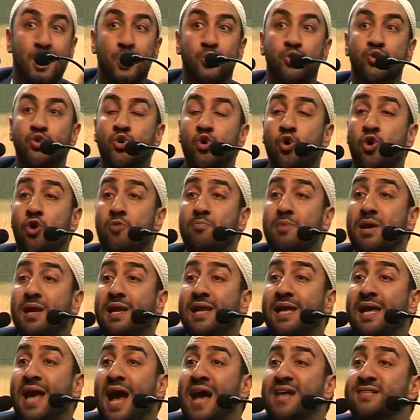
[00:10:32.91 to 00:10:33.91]

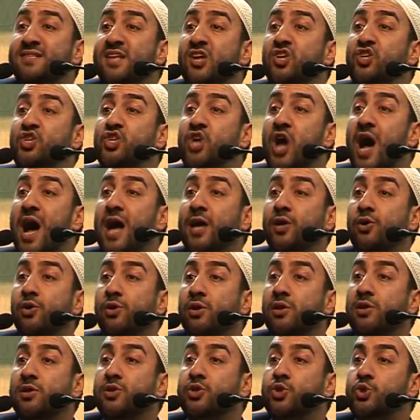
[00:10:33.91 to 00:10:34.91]
Normally, as a
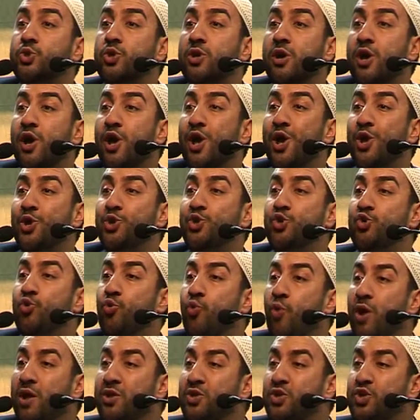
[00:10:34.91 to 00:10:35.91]
child, you
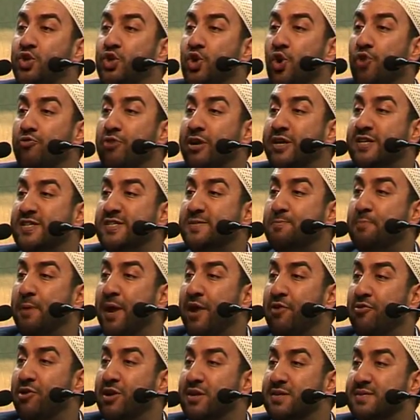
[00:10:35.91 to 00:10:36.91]
want your
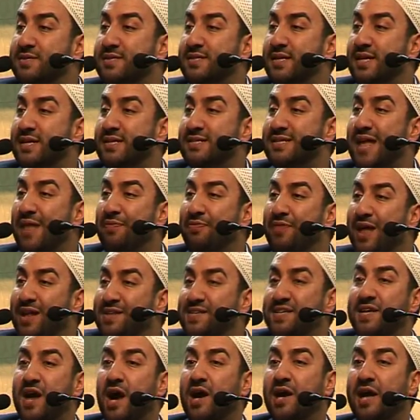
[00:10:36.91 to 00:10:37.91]
experiences at
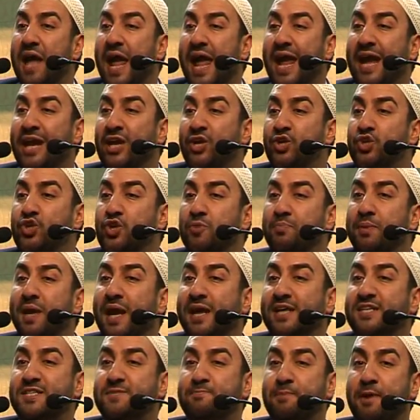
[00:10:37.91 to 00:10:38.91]
that young age to be
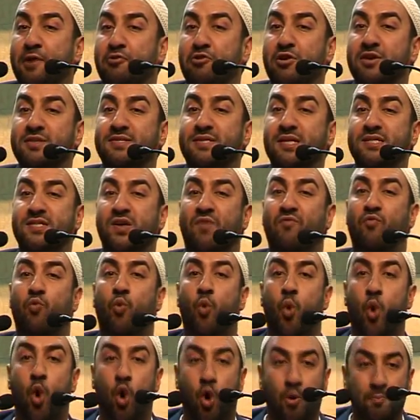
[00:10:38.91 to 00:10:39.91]
experiences of
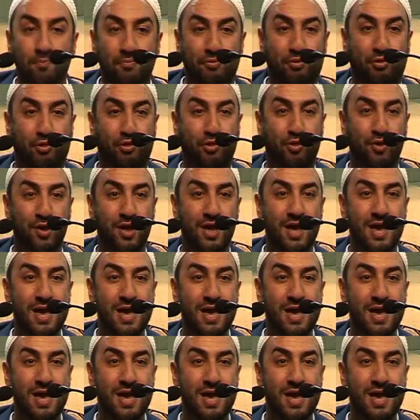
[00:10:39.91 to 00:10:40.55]
warmth,